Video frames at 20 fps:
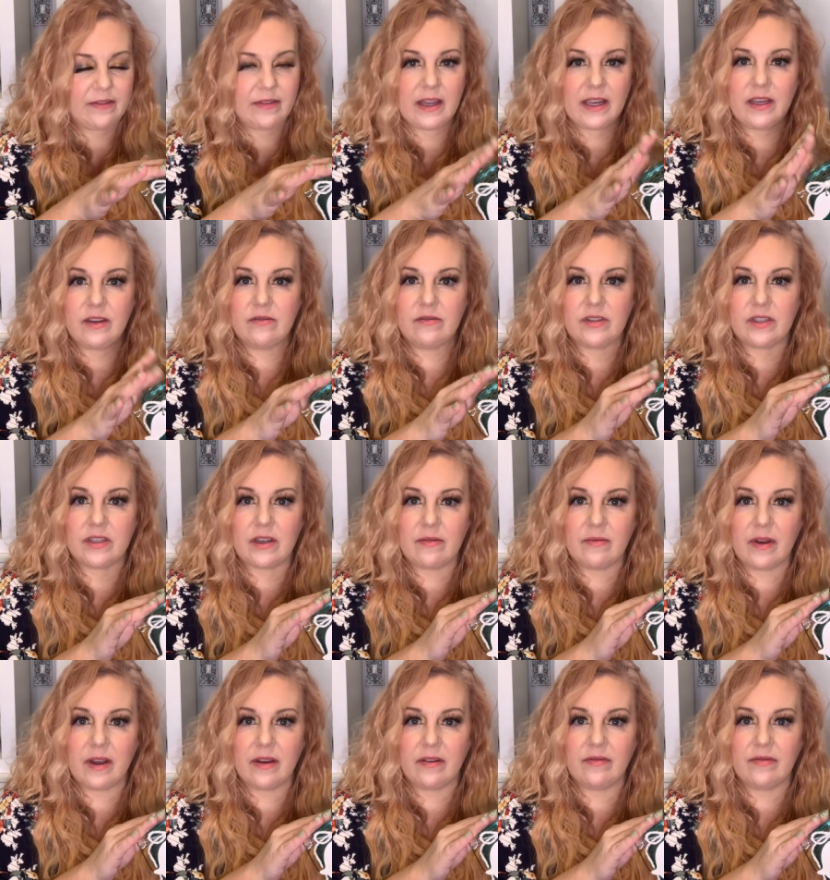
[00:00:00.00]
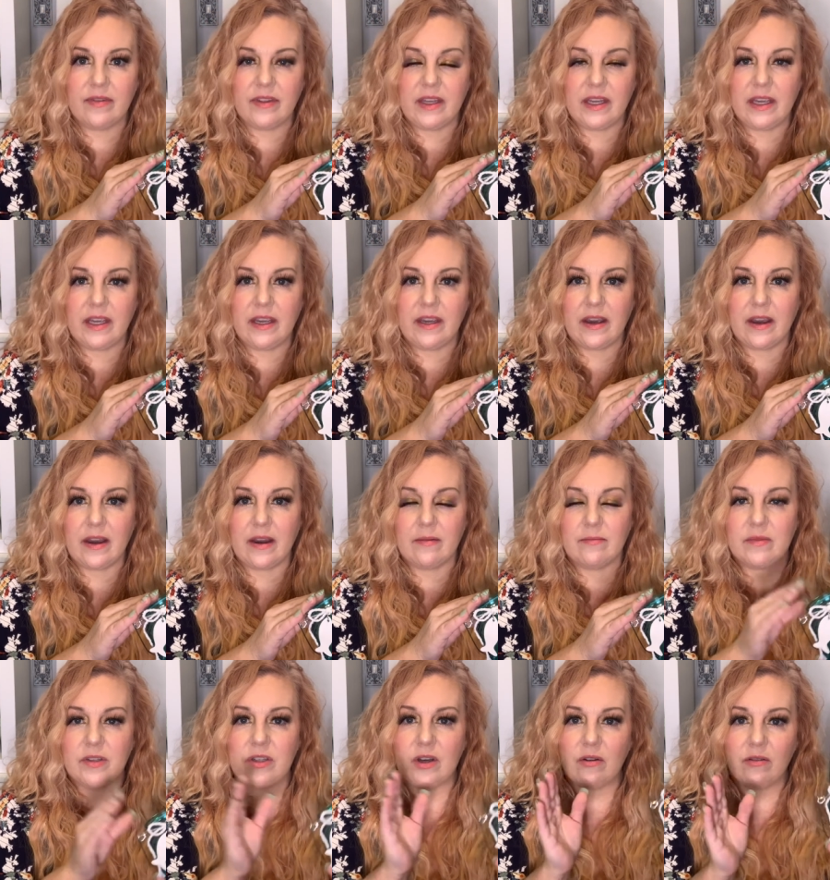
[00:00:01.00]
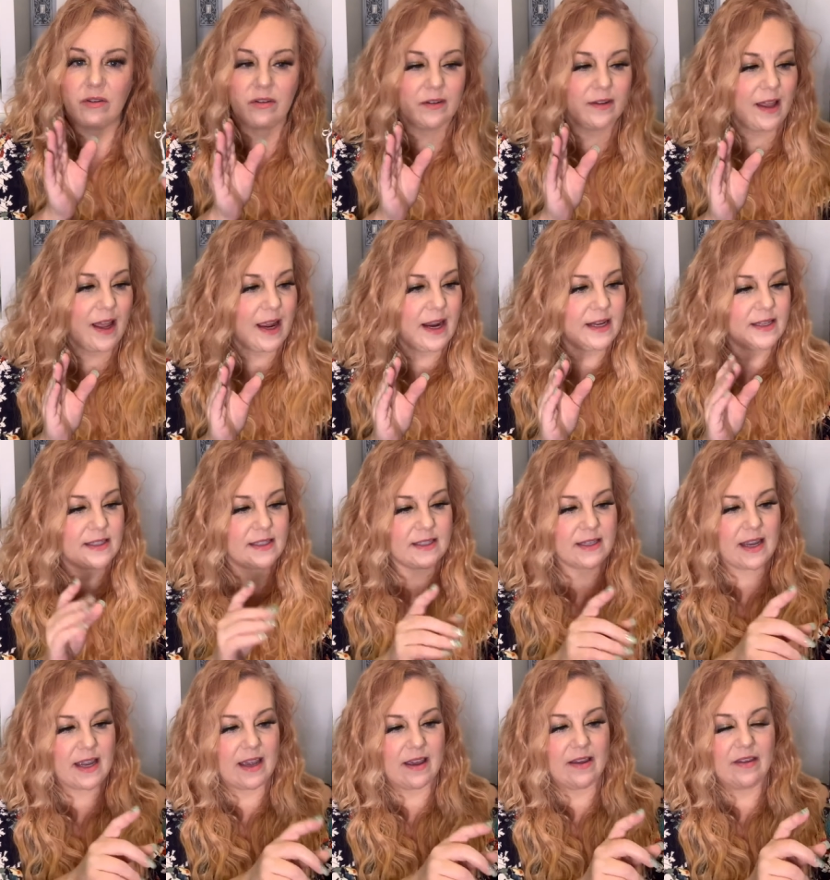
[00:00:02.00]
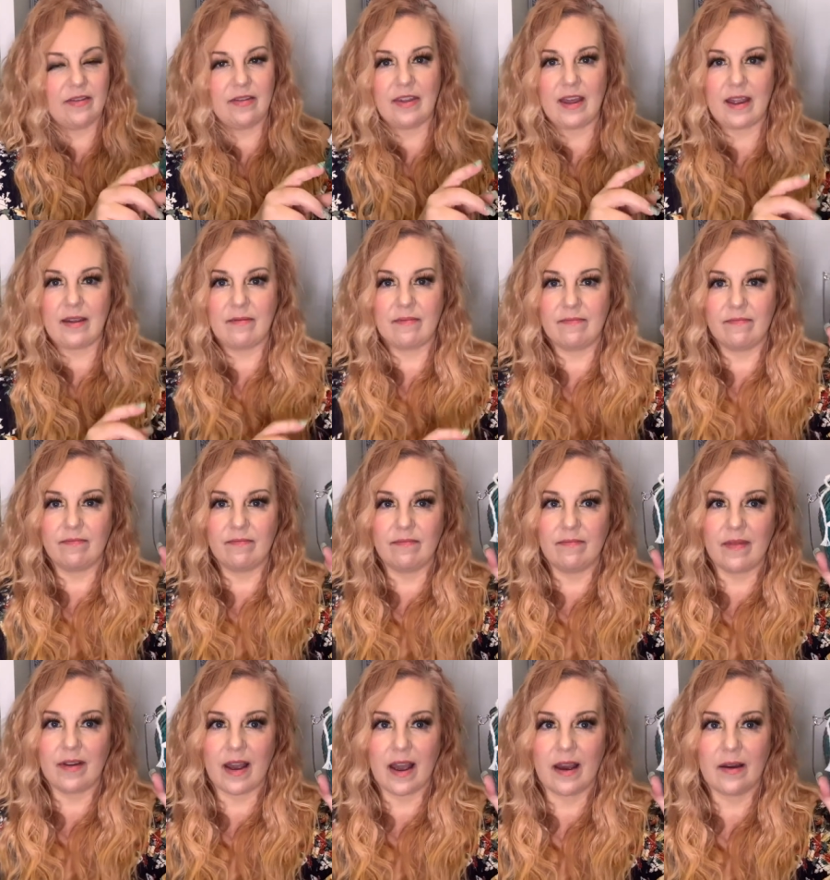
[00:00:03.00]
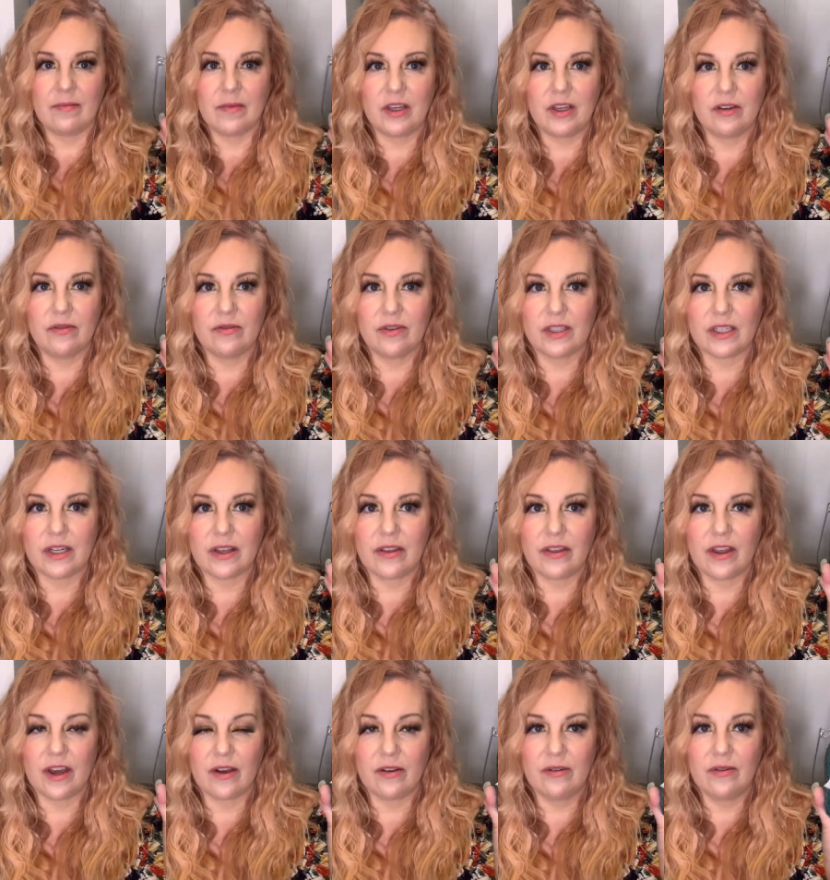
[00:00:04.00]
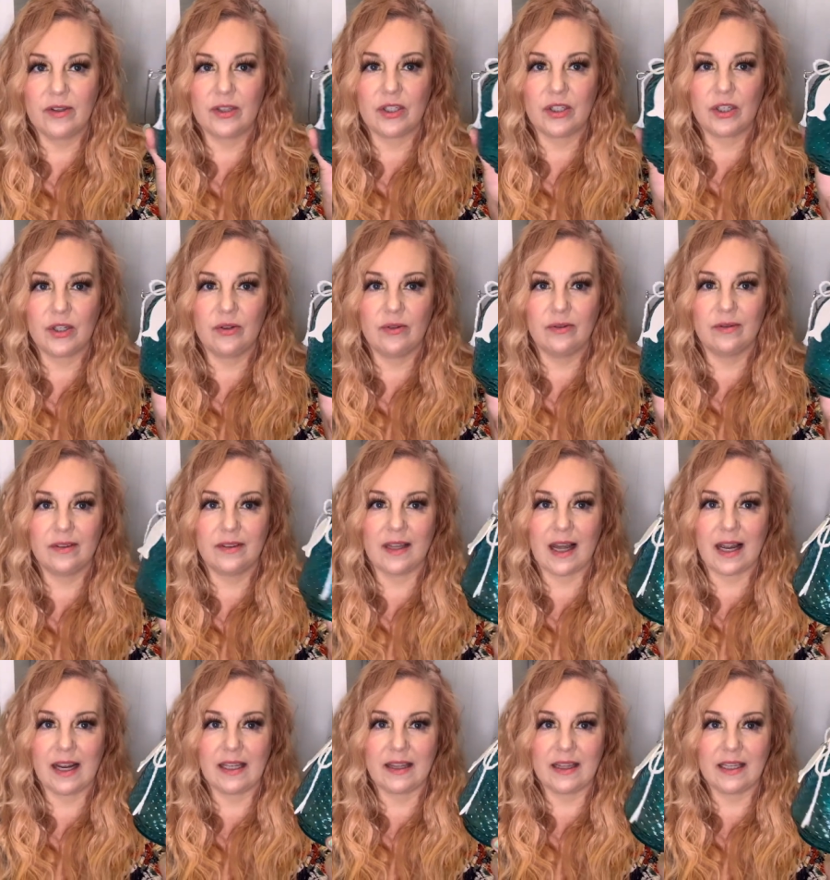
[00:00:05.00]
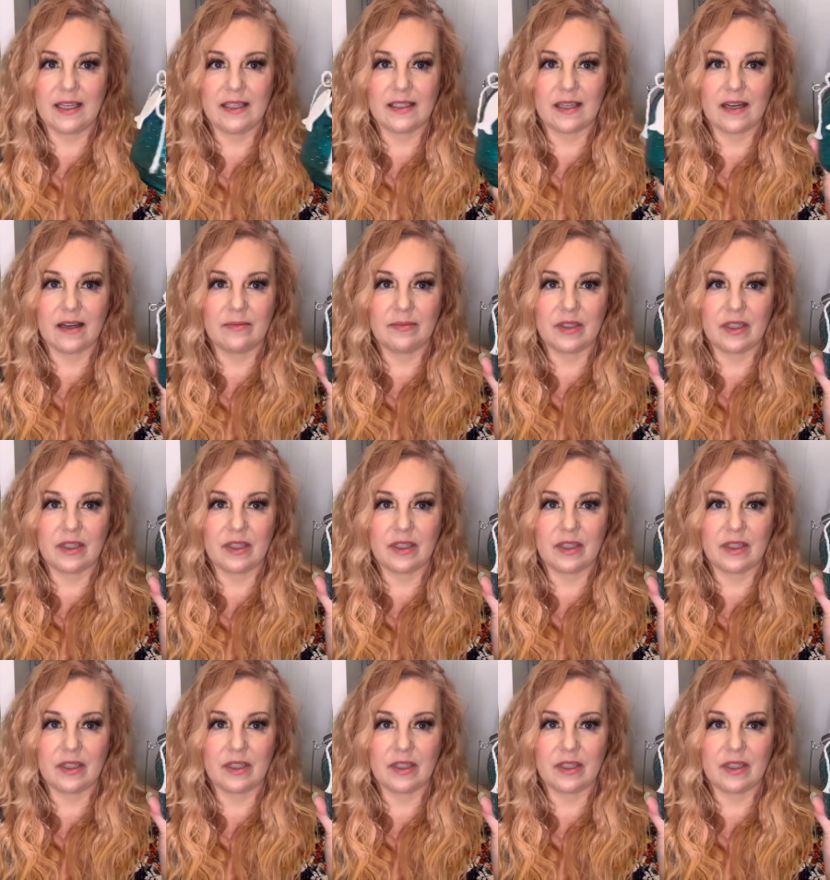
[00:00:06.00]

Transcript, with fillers: used some of the solar lights, and they used those to light these up.